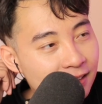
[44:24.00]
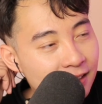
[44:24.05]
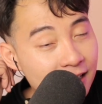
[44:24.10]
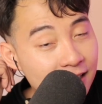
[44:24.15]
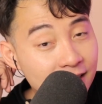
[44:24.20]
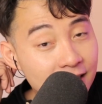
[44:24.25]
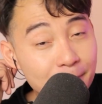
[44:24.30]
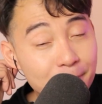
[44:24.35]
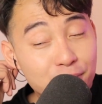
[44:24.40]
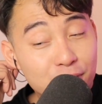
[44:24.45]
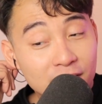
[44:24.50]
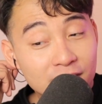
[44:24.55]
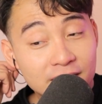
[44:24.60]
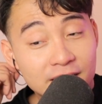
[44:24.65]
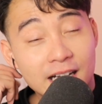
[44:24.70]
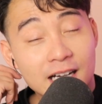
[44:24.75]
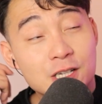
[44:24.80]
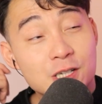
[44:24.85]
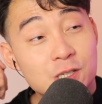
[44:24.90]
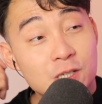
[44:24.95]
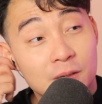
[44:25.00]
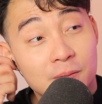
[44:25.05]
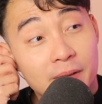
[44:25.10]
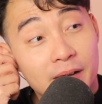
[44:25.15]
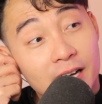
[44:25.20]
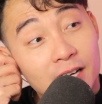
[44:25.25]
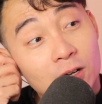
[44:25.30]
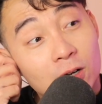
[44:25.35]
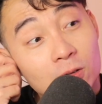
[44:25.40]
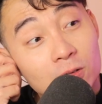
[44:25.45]
That production,
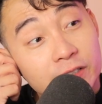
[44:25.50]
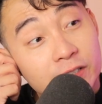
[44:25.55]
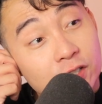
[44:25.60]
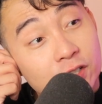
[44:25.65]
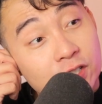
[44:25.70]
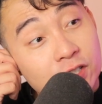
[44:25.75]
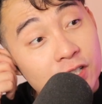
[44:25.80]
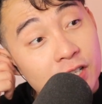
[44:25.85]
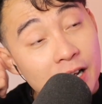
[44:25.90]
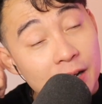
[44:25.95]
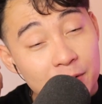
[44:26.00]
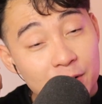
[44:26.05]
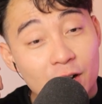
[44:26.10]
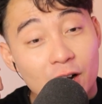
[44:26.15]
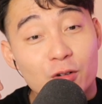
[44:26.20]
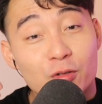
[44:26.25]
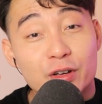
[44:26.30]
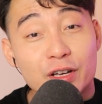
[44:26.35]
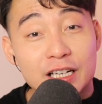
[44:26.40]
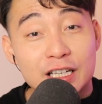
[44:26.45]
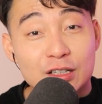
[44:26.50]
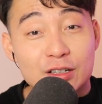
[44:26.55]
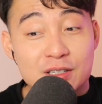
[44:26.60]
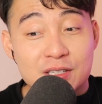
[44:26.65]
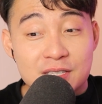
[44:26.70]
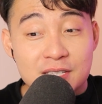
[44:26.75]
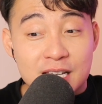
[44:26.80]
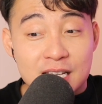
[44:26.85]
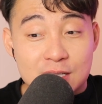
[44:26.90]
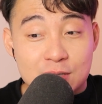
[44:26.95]
man, holy shit. And we got really
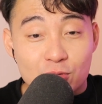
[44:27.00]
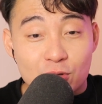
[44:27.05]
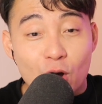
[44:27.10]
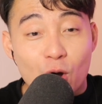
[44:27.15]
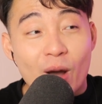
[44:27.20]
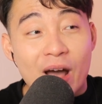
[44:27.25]
good seats, row